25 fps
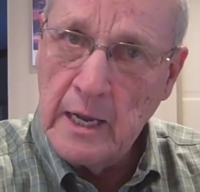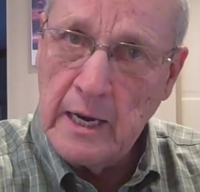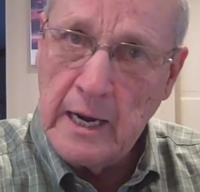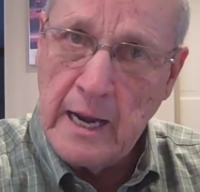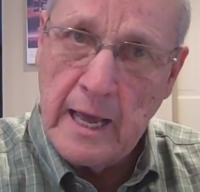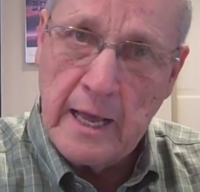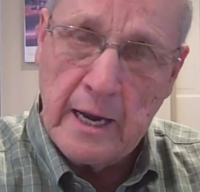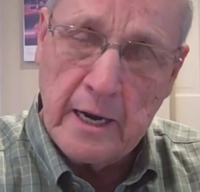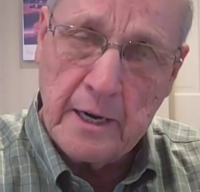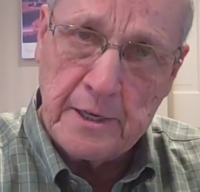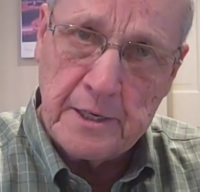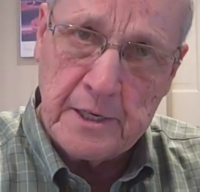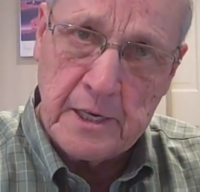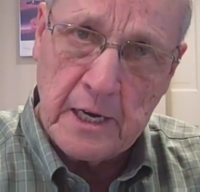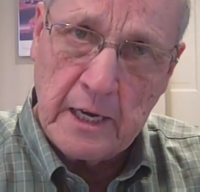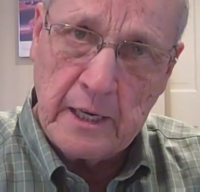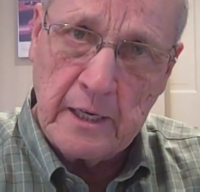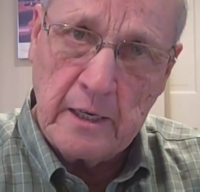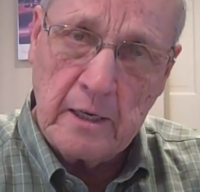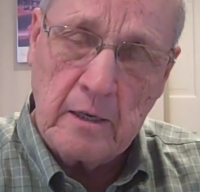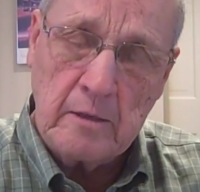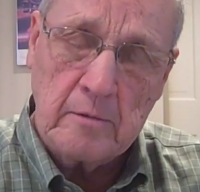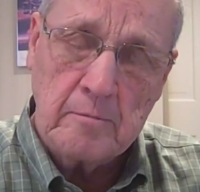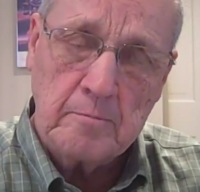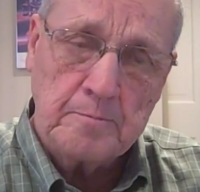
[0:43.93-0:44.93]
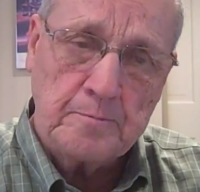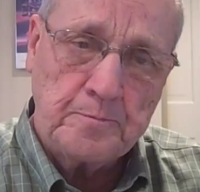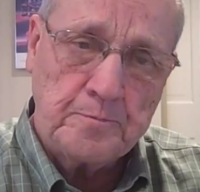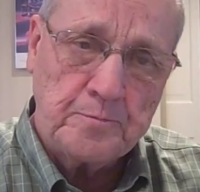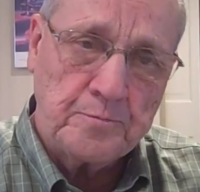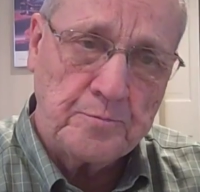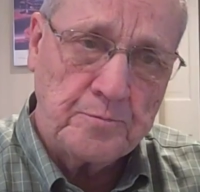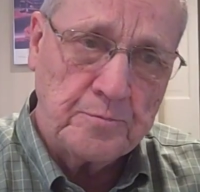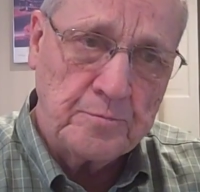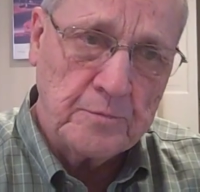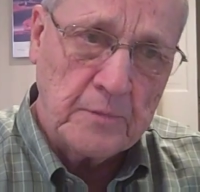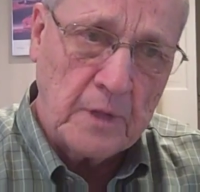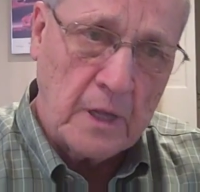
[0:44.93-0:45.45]
and add a title
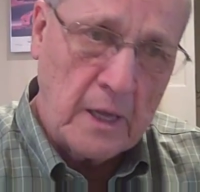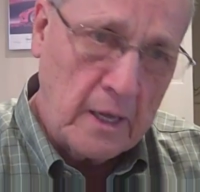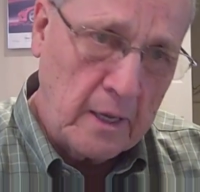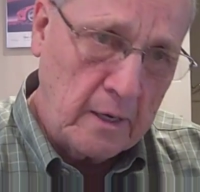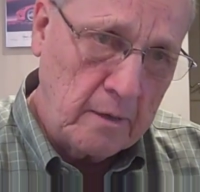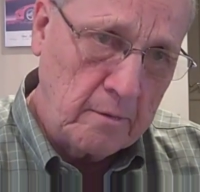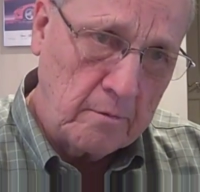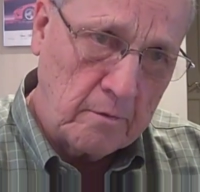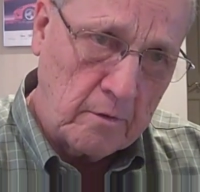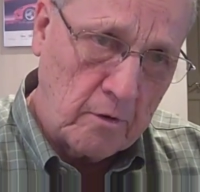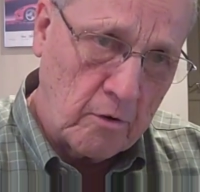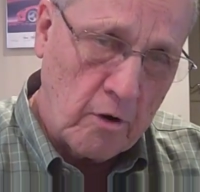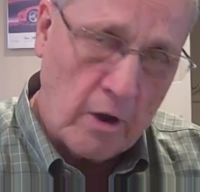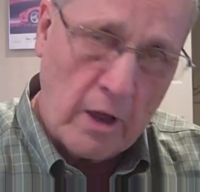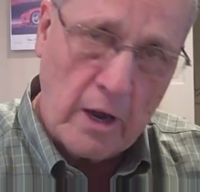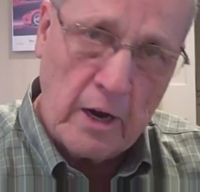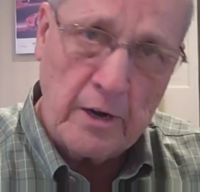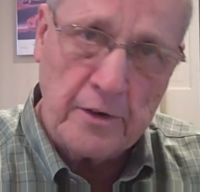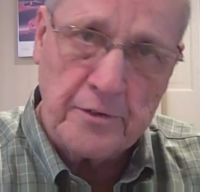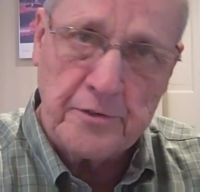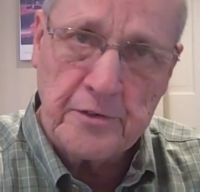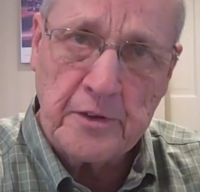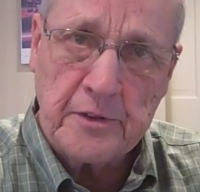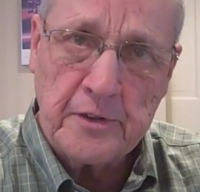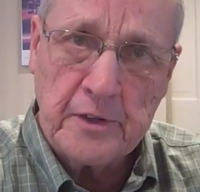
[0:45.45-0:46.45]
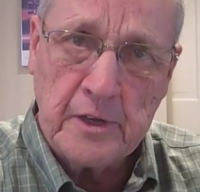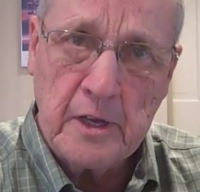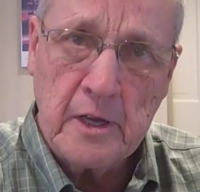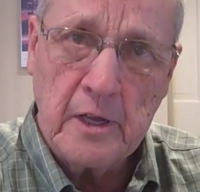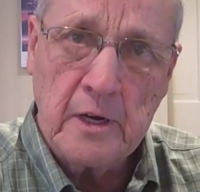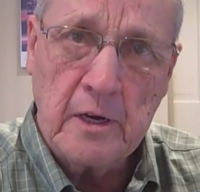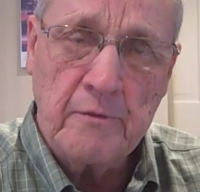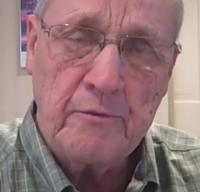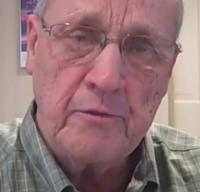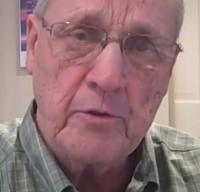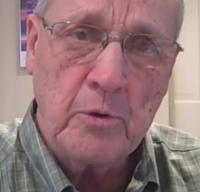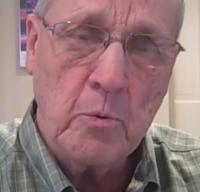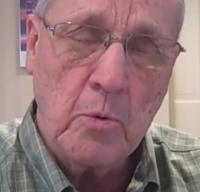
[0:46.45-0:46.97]
and credits at the
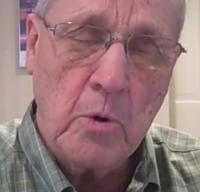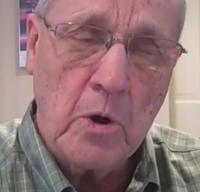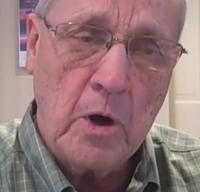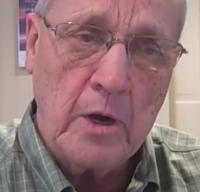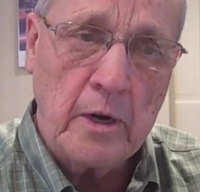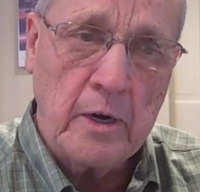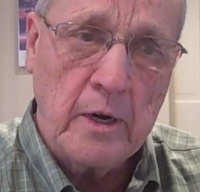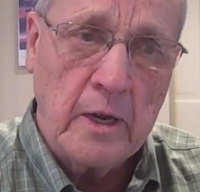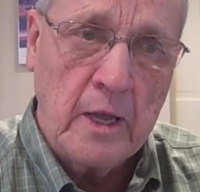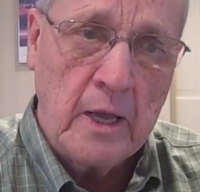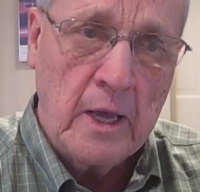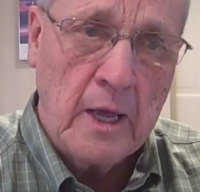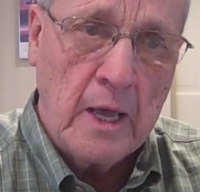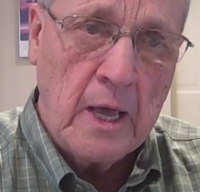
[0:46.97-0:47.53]
end if you want.